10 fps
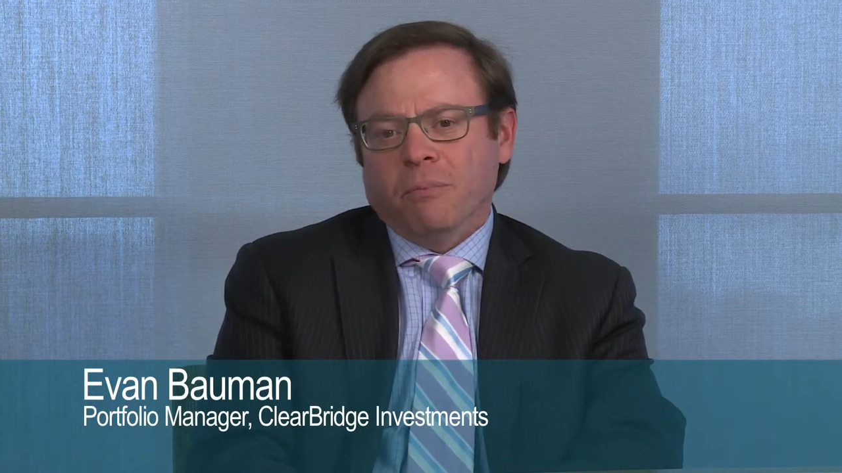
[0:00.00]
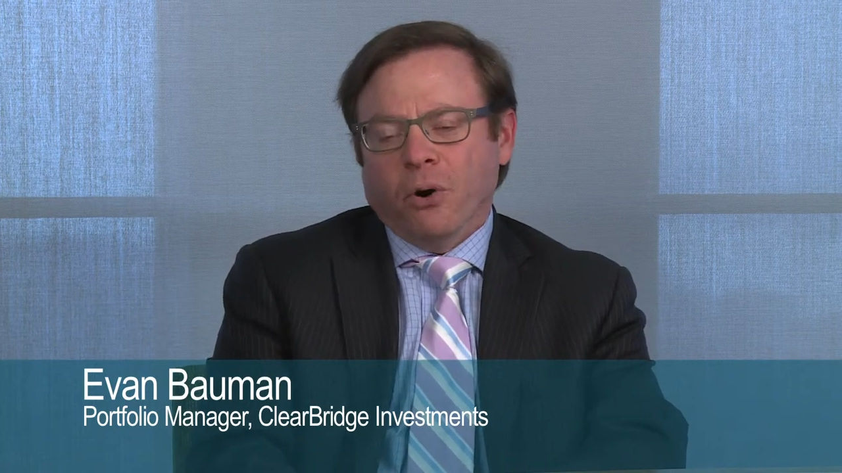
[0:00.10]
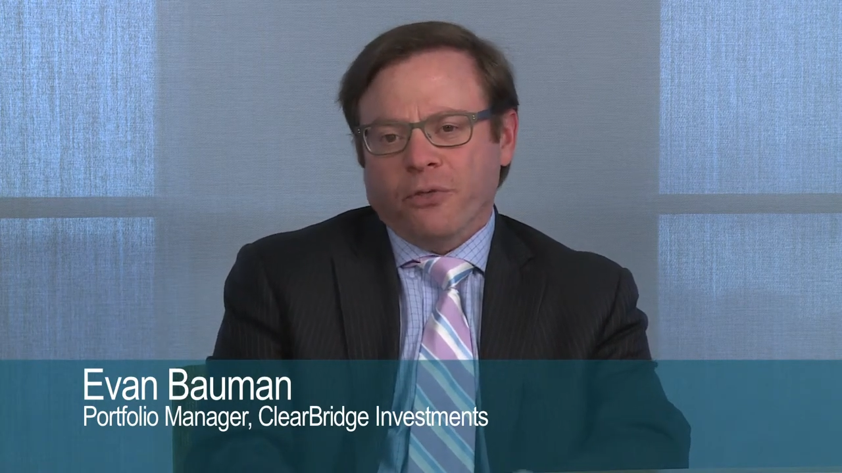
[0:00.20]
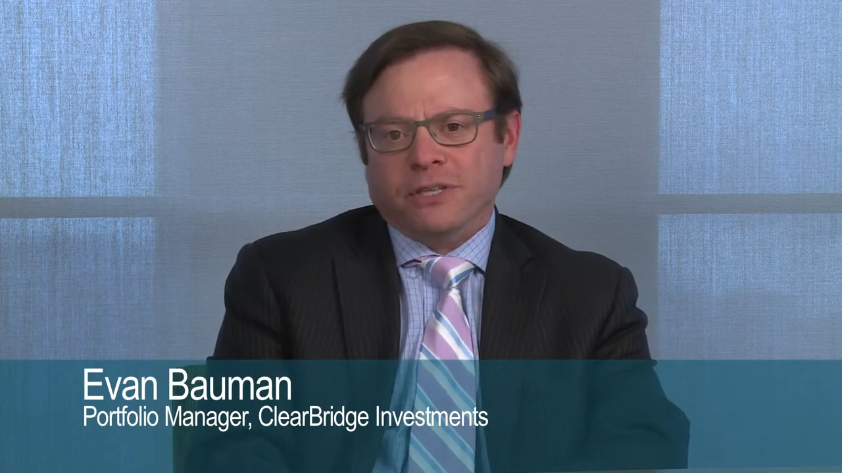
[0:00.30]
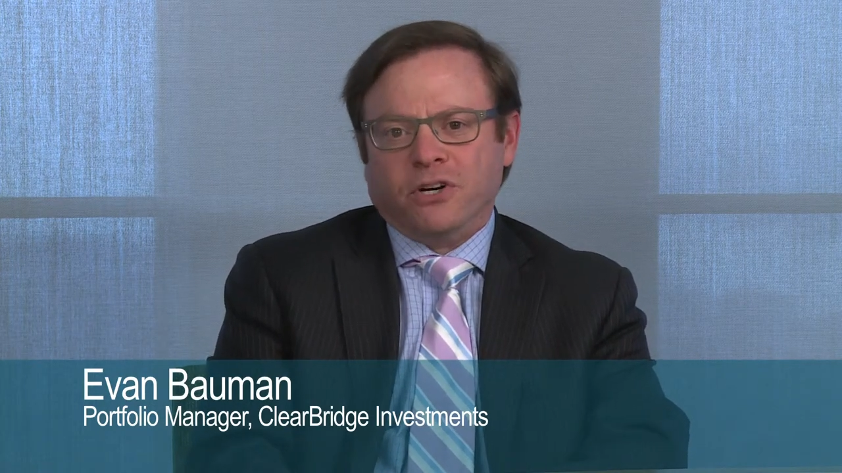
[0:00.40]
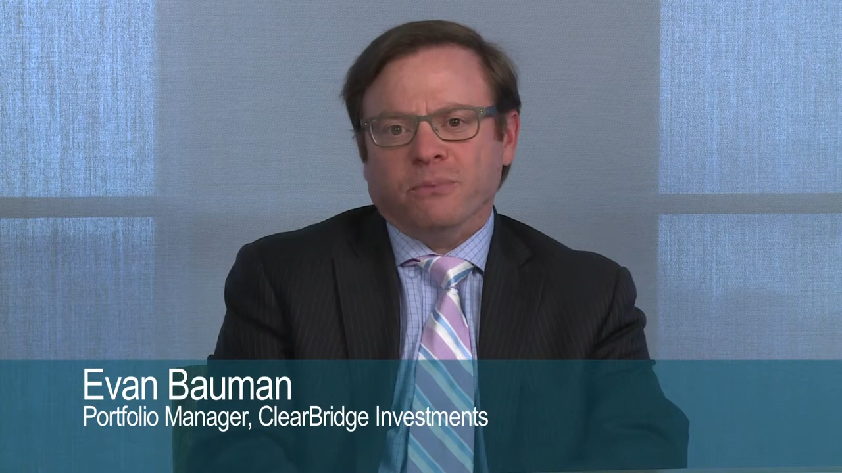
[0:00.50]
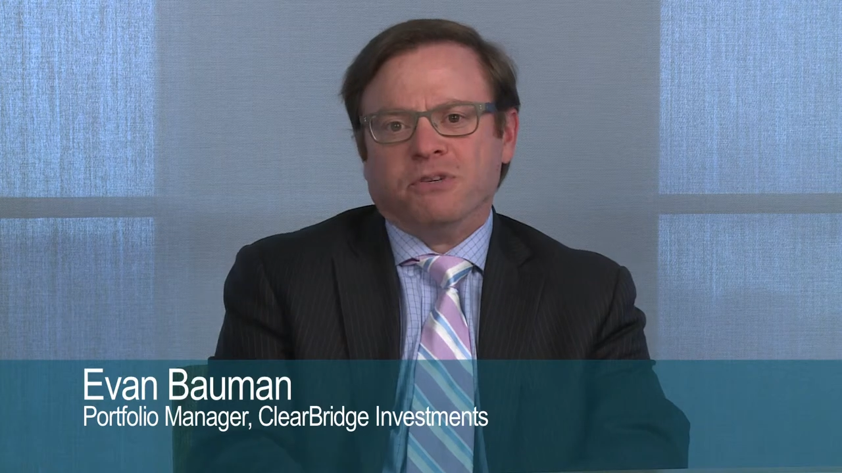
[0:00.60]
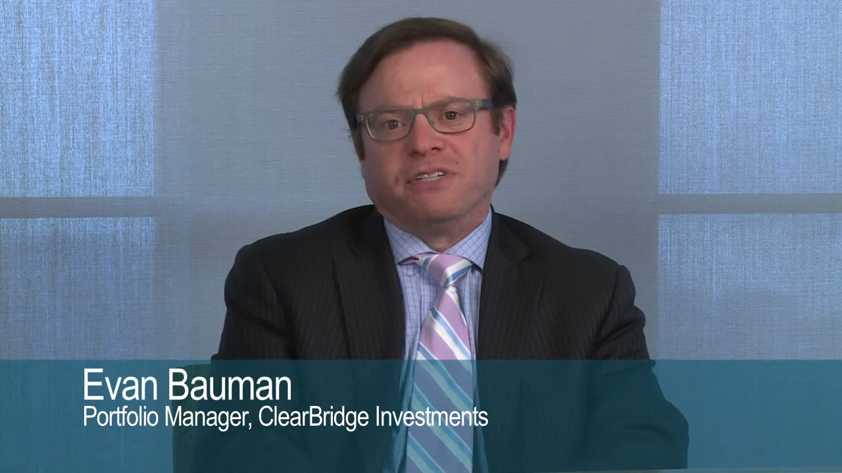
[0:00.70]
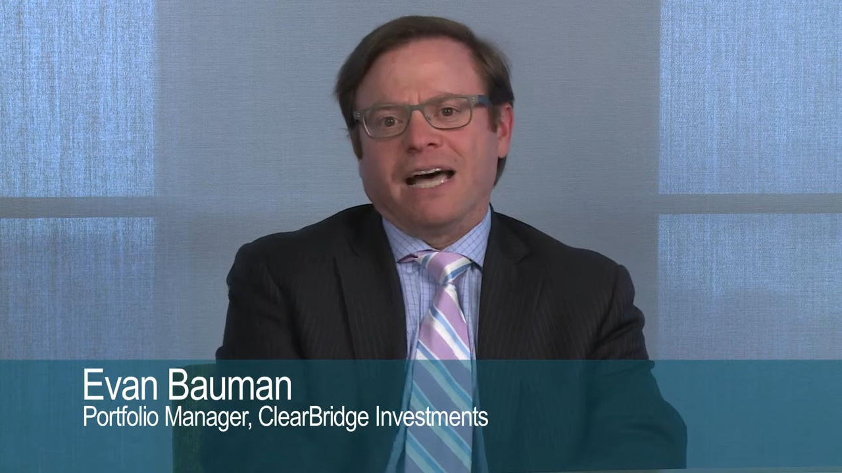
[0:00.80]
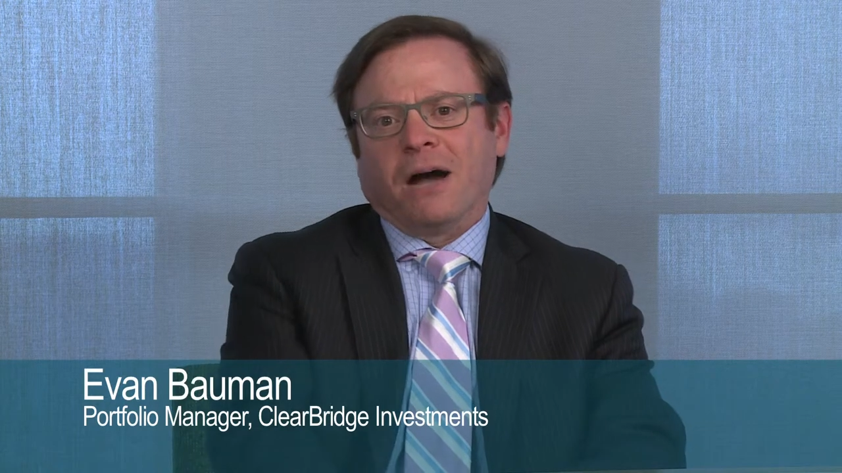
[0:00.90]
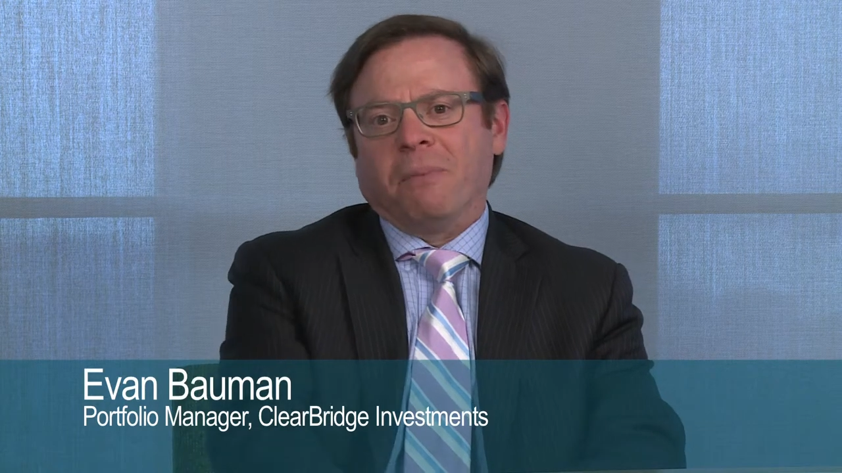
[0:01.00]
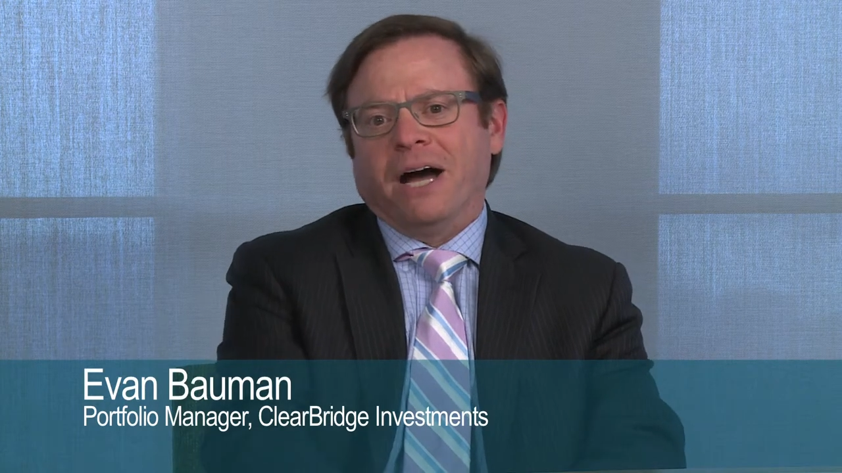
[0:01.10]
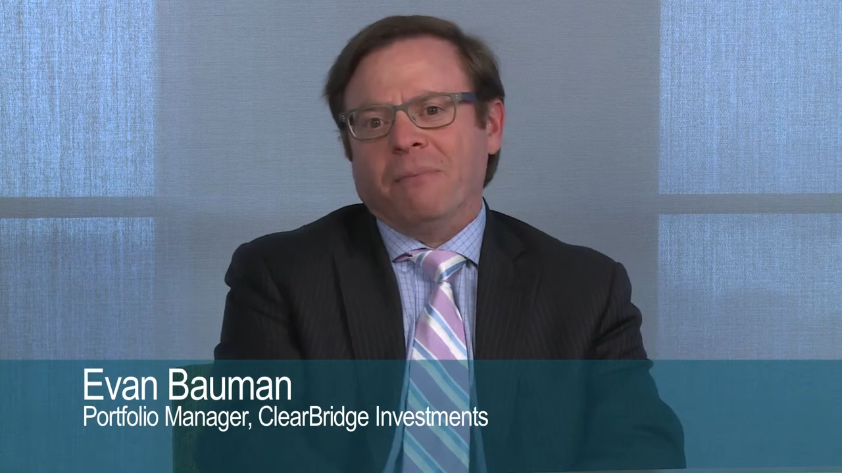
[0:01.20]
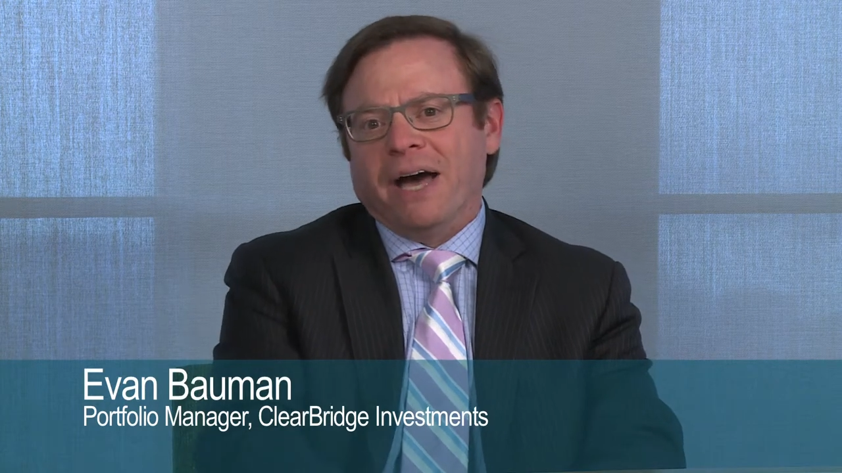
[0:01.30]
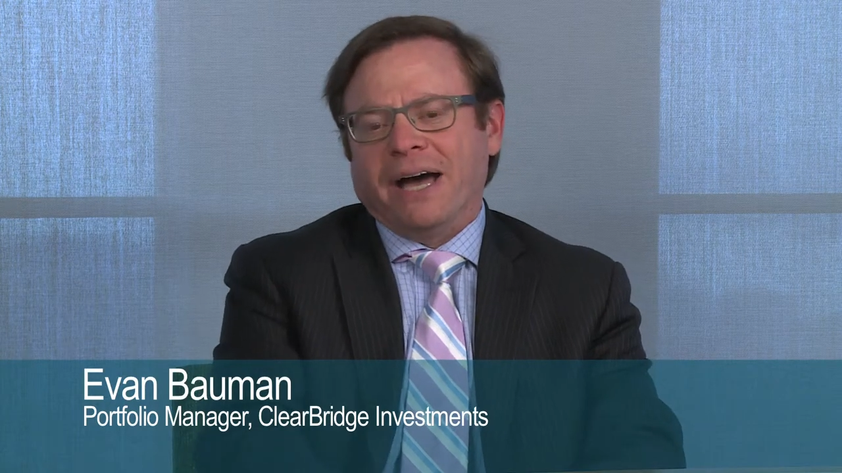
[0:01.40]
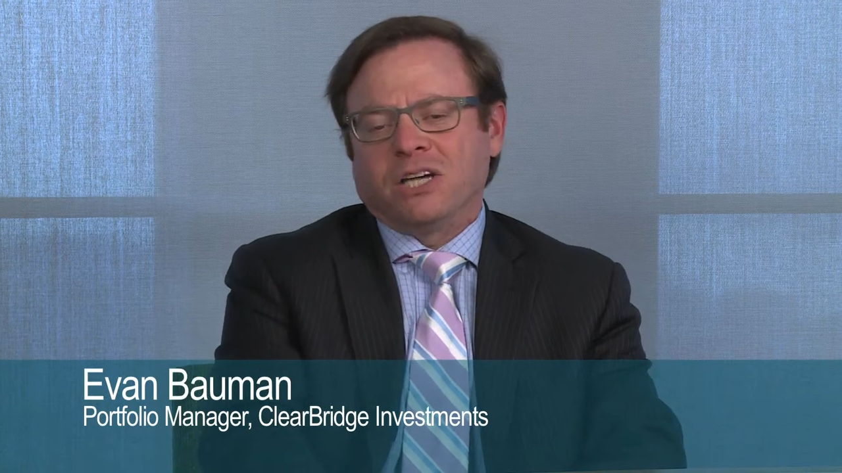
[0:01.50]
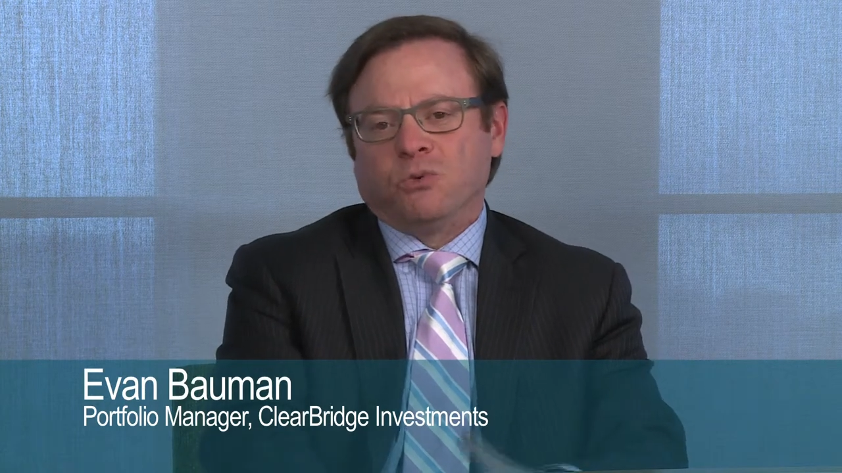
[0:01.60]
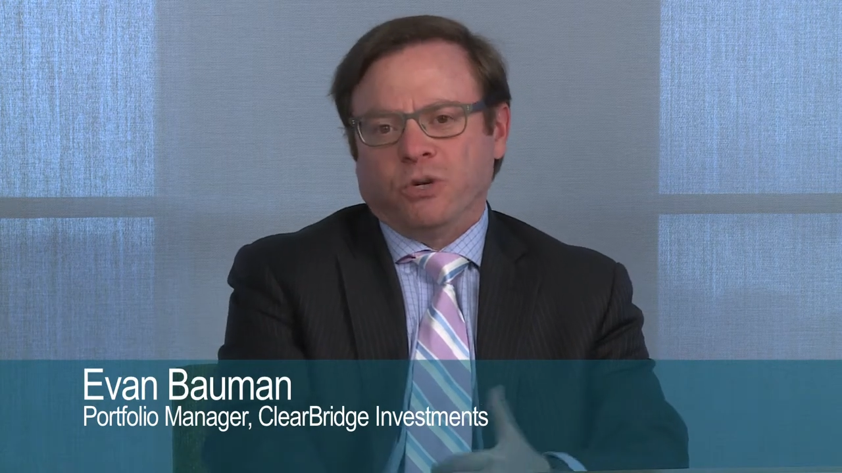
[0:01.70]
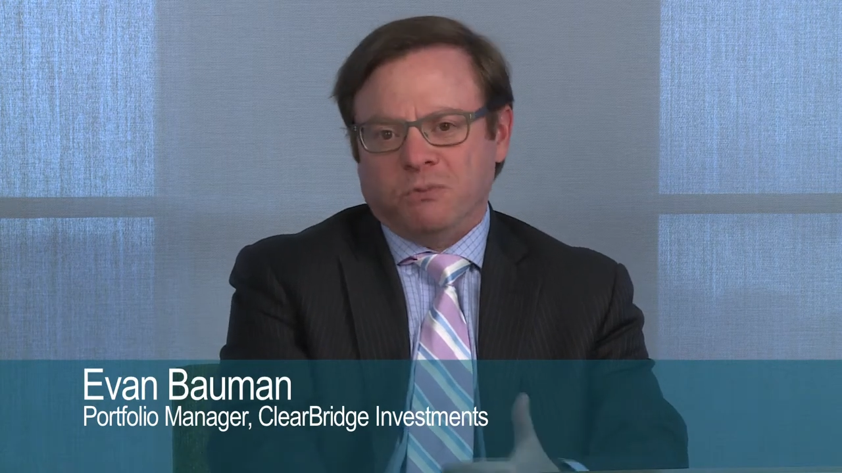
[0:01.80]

both in terms of stock buybacks,